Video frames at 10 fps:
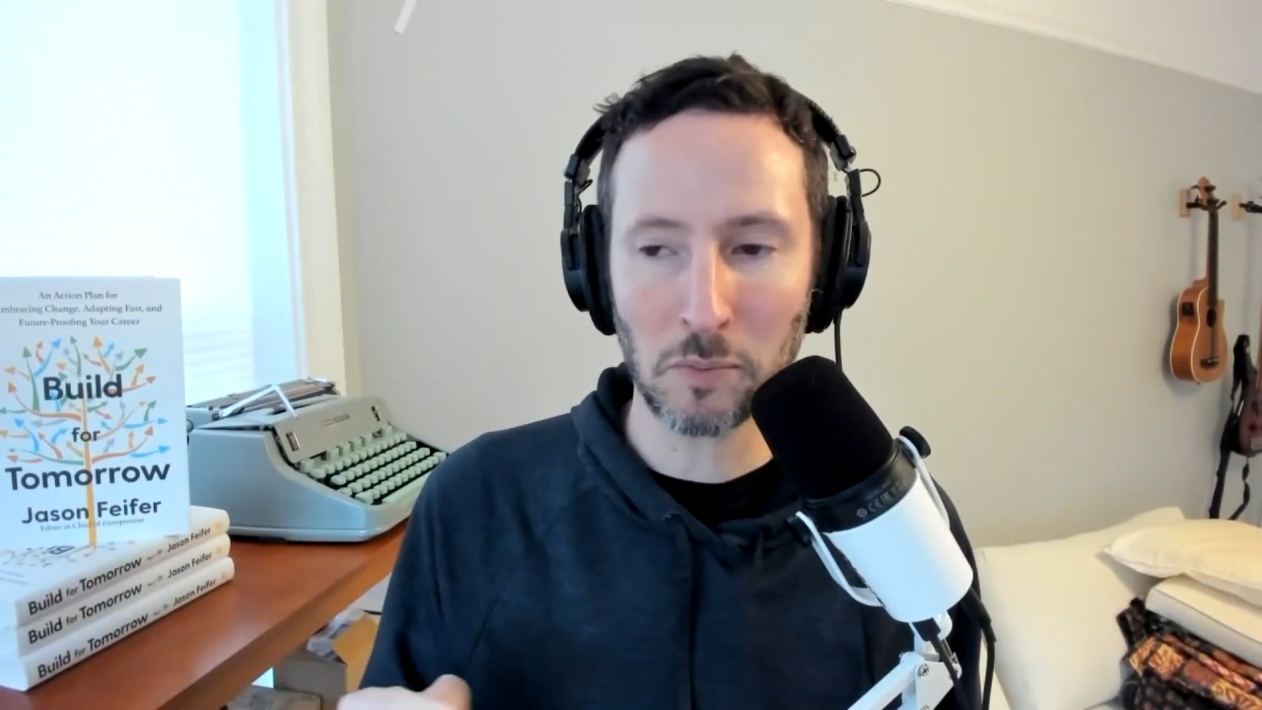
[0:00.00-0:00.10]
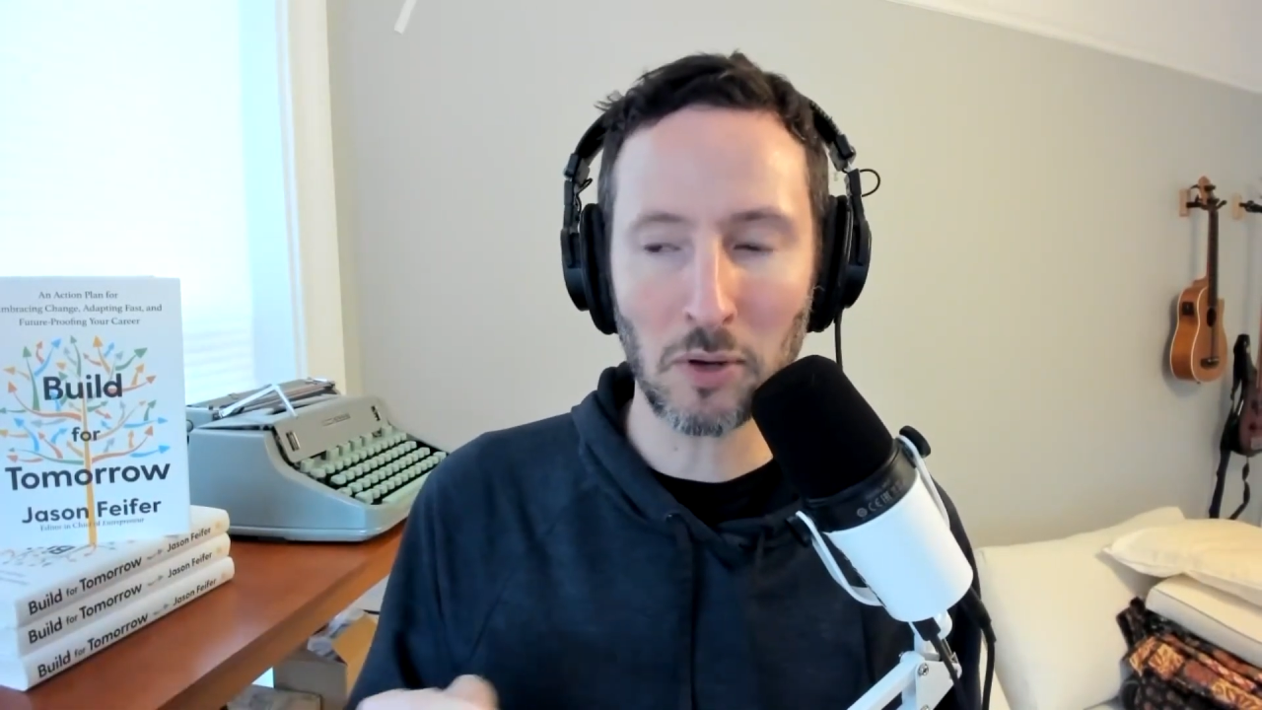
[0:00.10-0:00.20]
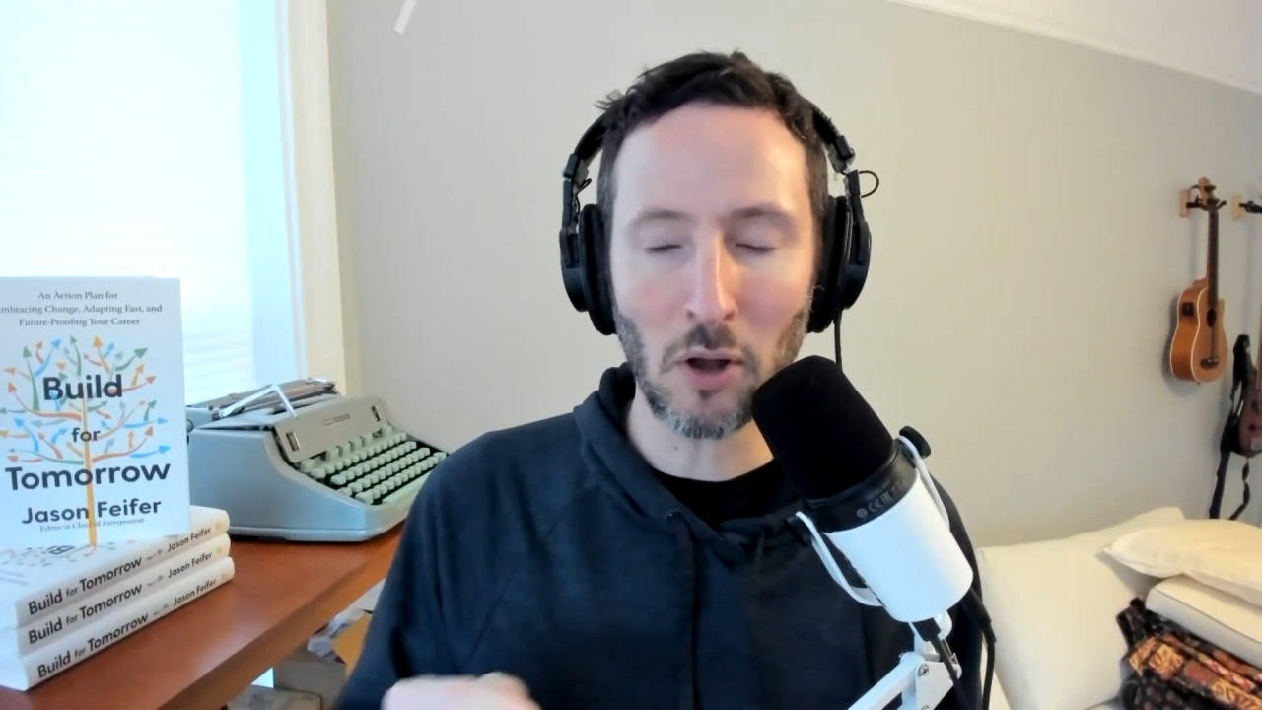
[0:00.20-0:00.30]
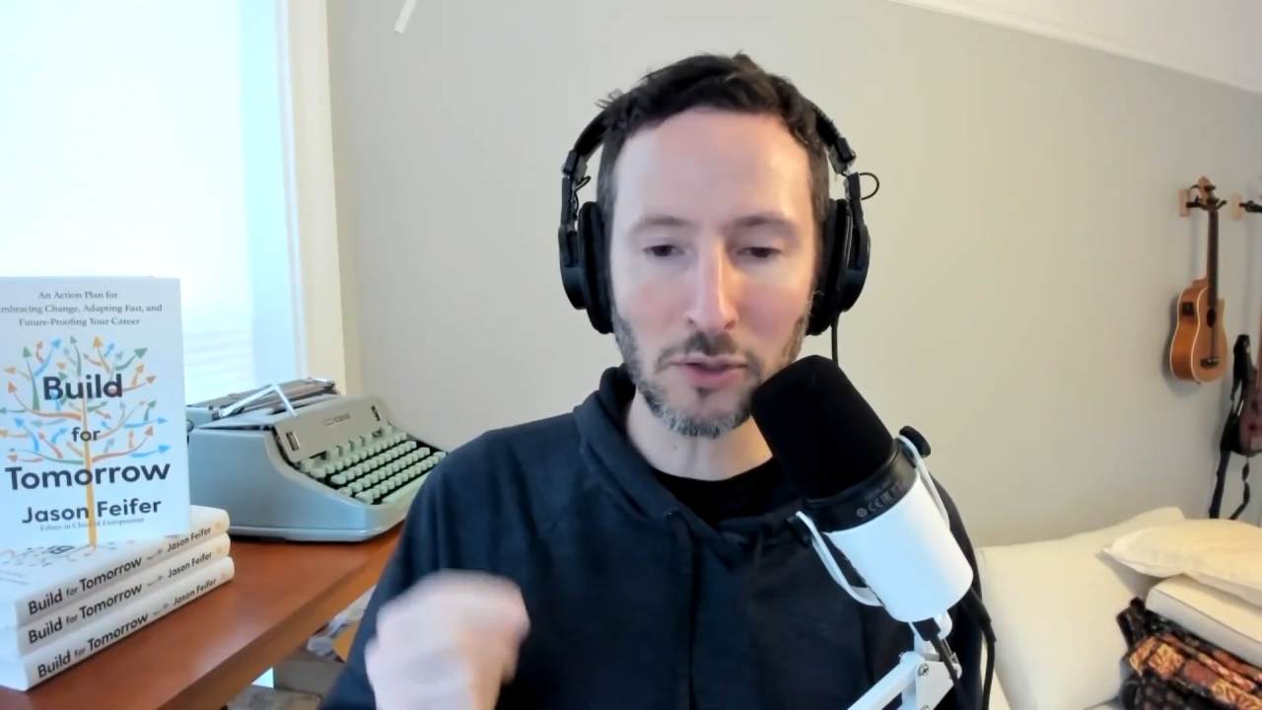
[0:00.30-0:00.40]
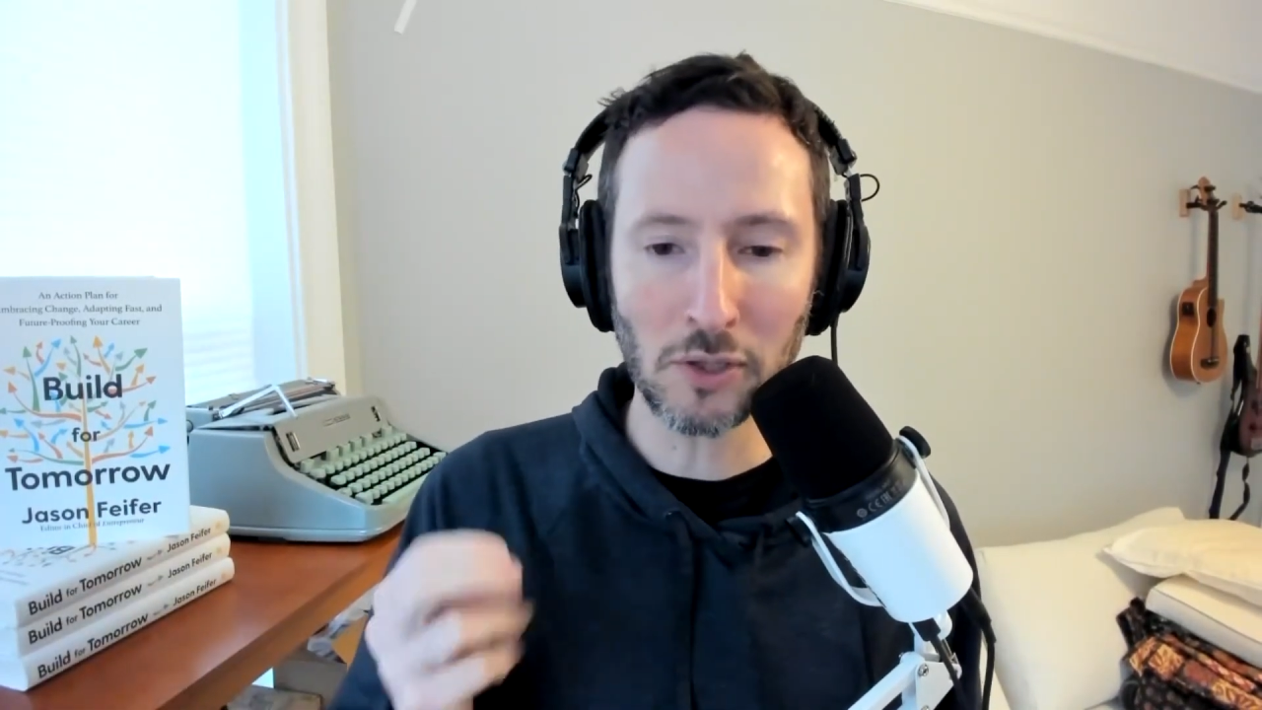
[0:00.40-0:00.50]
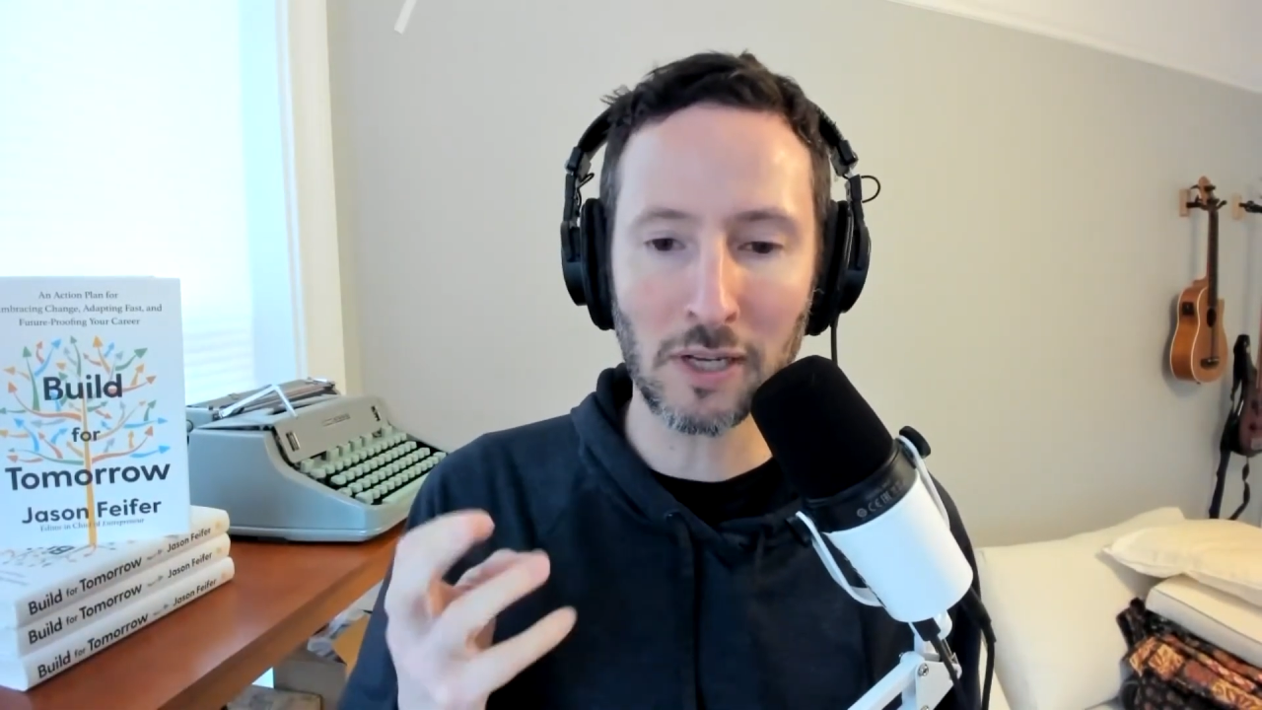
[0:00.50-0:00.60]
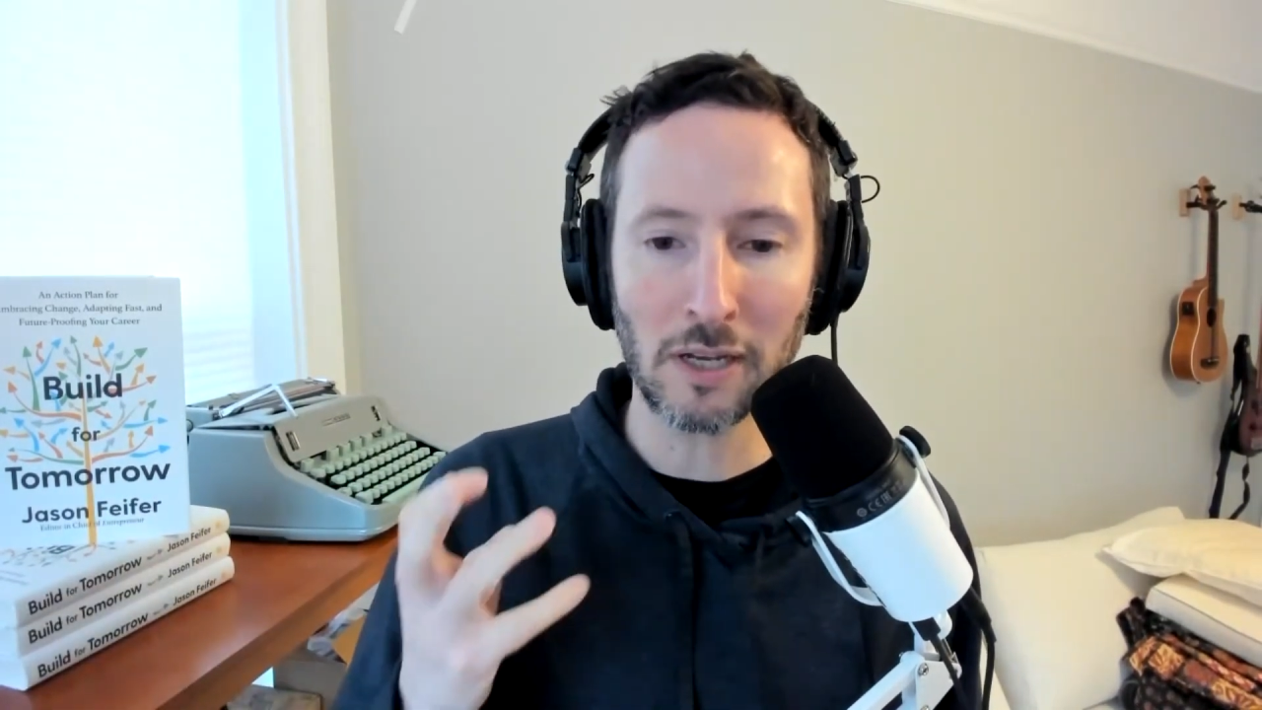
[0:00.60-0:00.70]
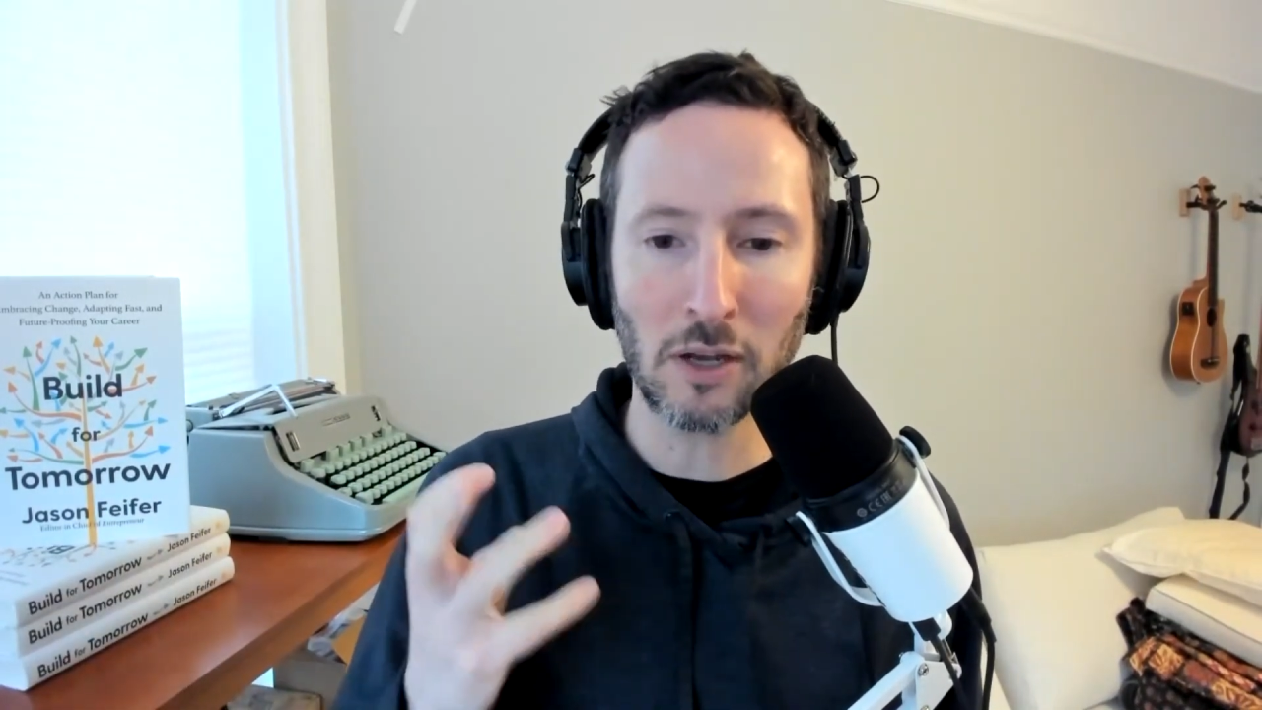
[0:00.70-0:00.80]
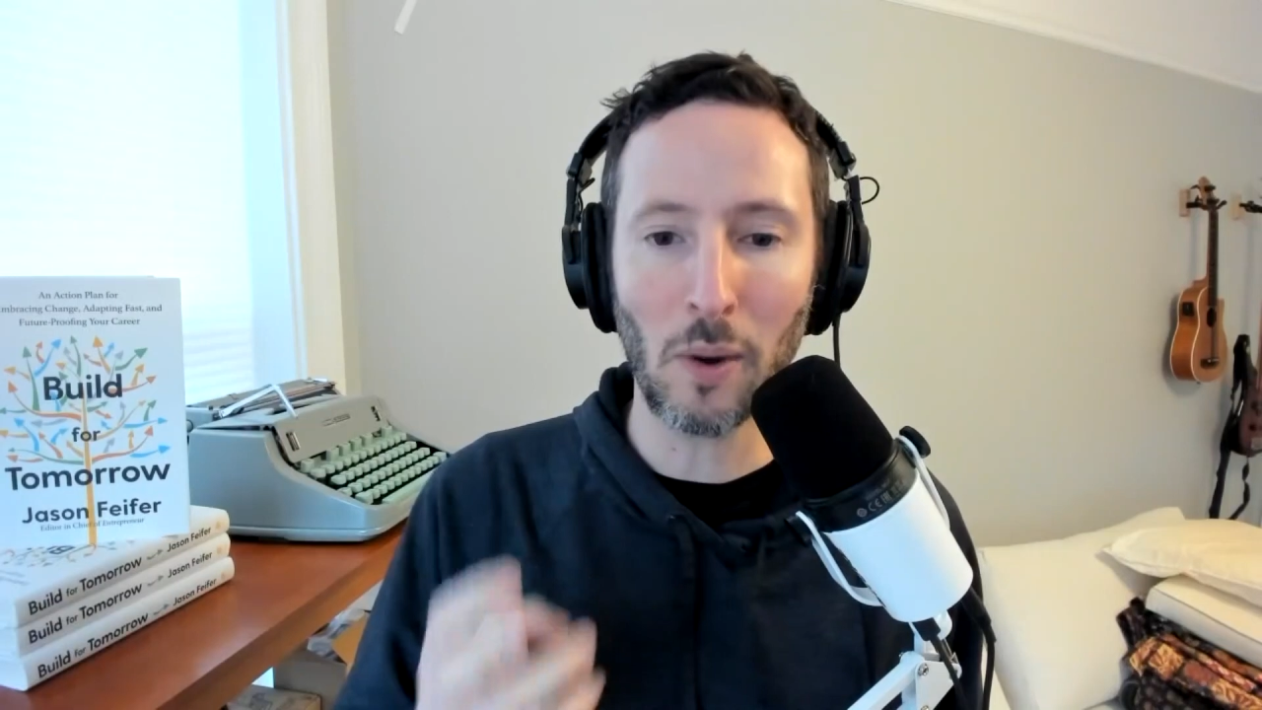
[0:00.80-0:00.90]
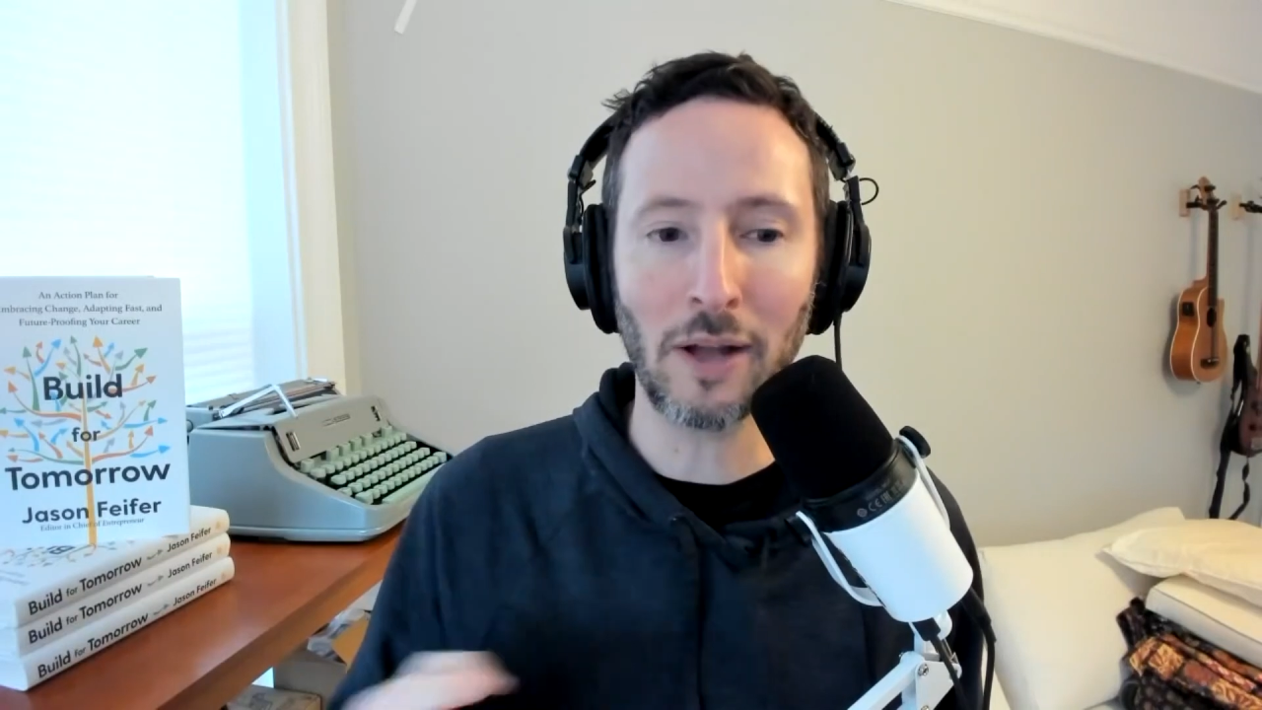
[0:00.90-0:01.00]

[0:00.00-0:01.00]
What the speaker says: but also can go